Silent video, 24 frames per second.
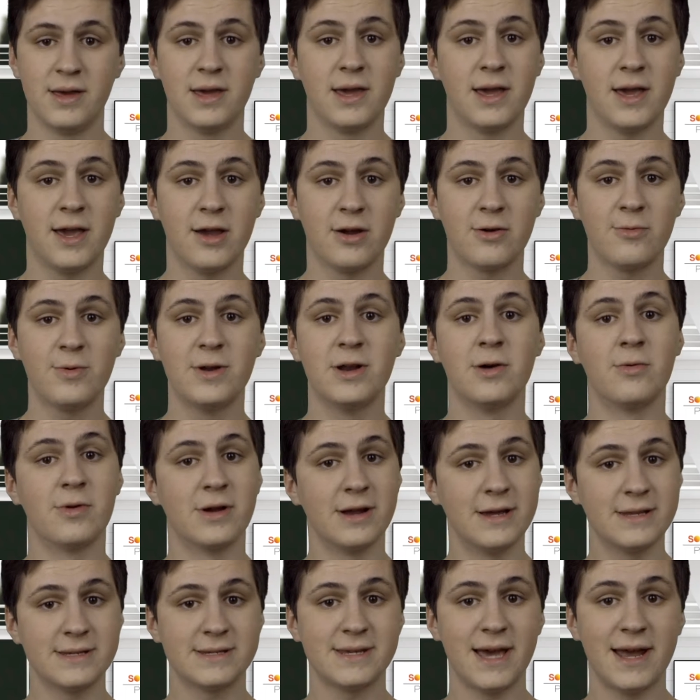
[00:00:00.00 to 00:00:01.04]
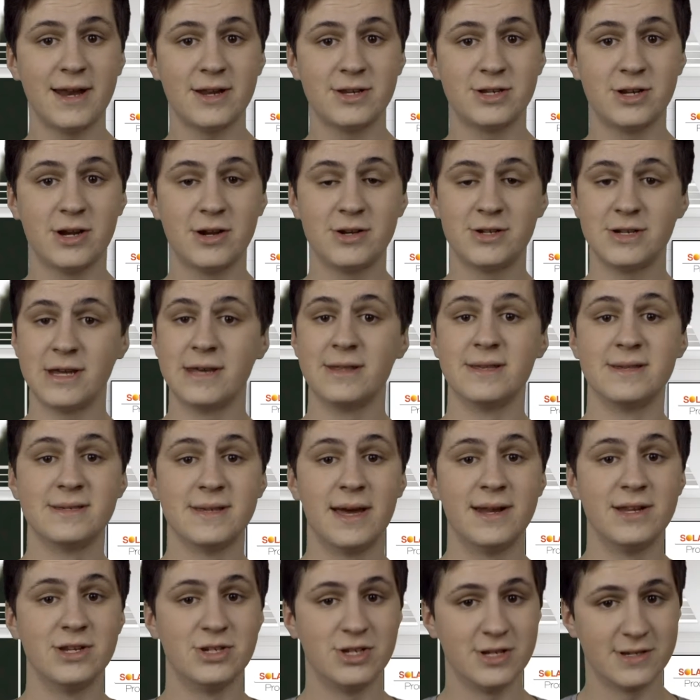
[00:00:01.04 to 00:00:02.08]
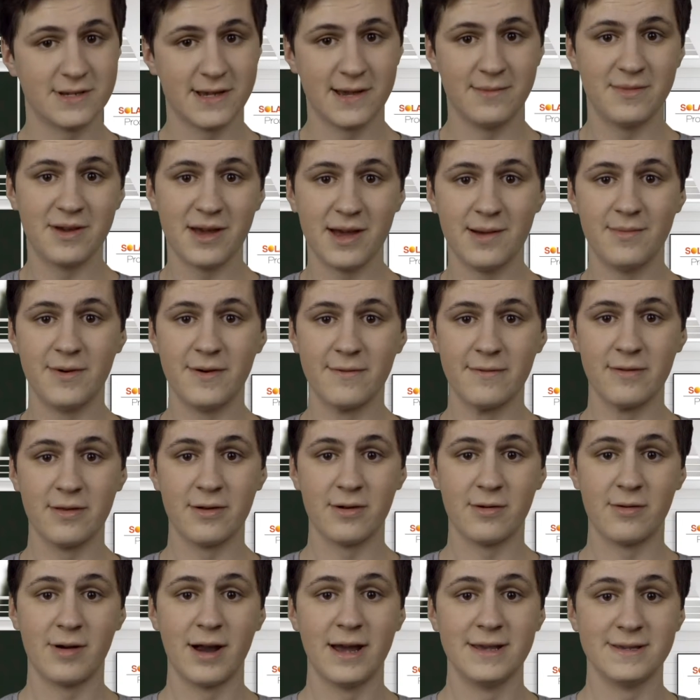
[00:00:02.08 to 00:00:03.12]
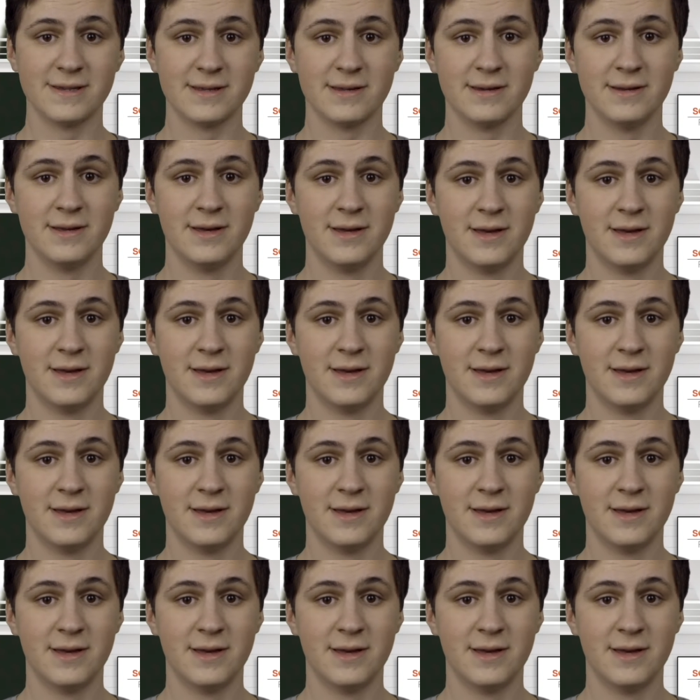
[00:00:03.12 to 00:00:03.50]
Here, we know we're inside a church and the sun is just coming up over the horizon.